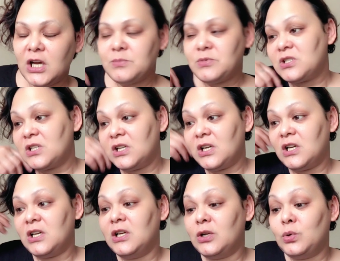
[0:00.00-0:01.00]
just gonna
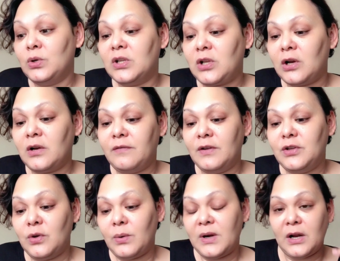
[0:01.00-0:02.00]
include it on a video
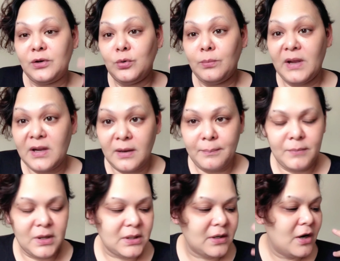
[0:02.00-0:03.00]
when I do makeup.
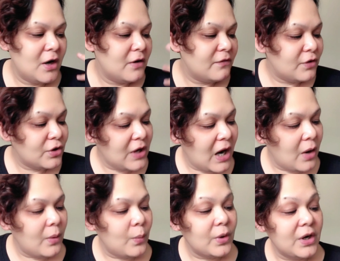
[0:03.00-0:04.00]
But for now,
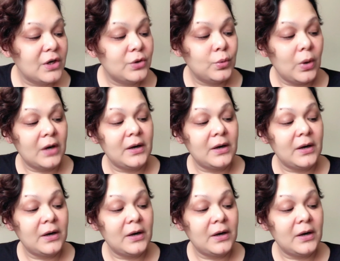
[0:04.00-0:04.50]
we're gonna do an